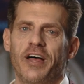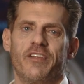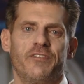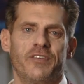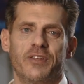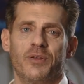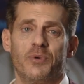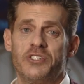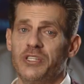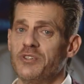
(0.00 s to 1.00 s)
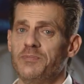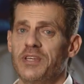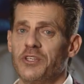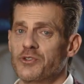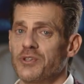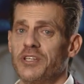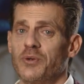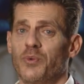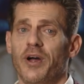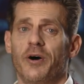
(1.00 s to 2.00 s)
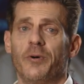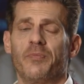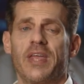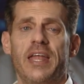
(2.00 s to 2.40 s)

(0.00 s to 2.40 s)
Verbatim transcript: elephant when she was being treated well